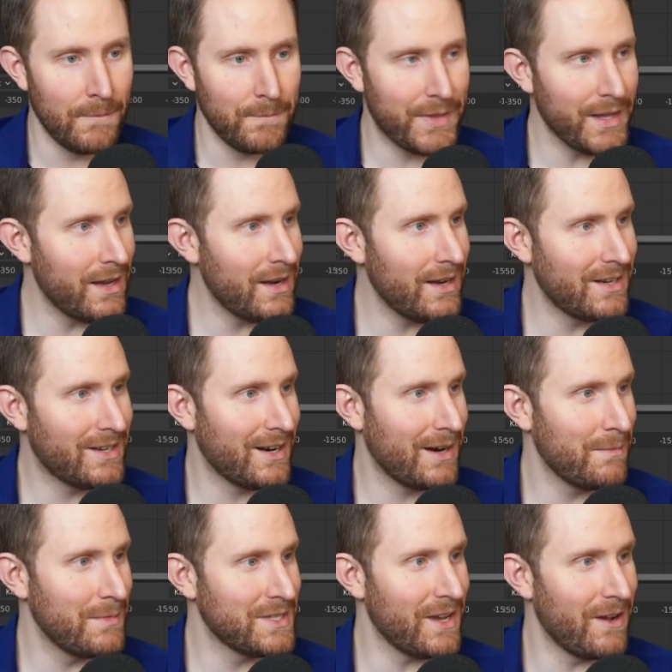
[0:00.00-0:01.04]
Then in
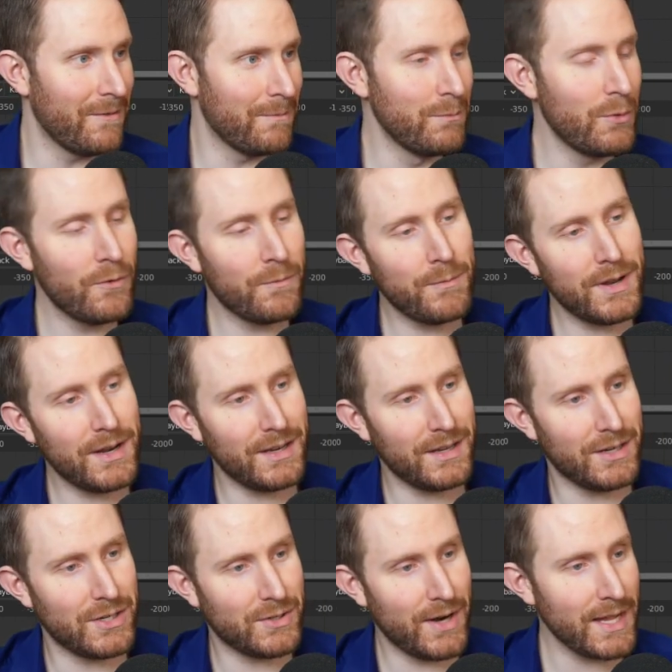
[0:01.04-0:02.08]
terms of movement
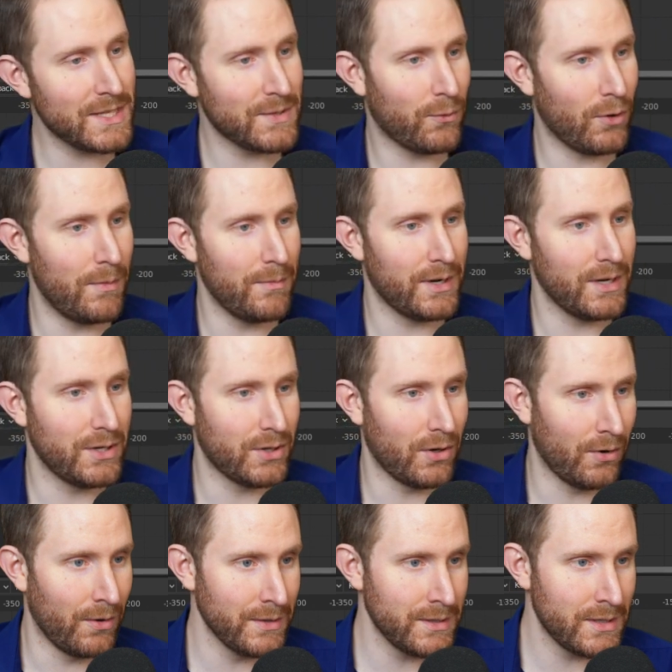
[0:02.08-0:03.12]
and transform
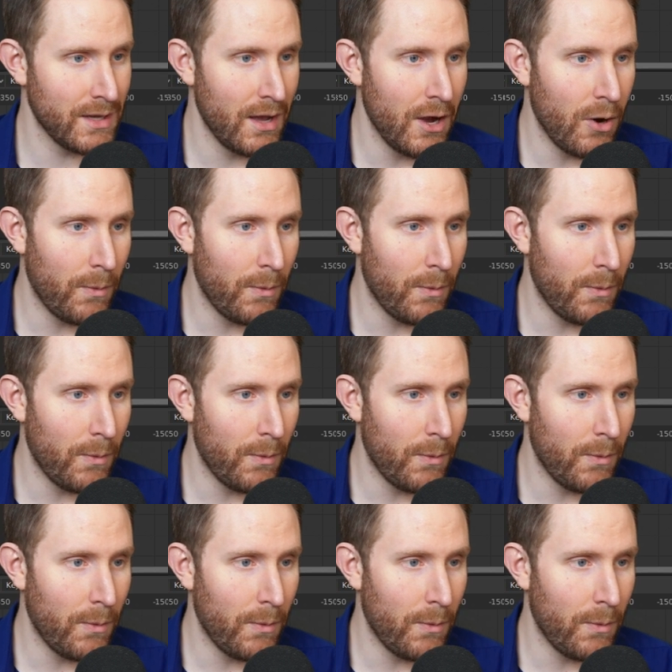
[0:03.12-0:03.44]
controls,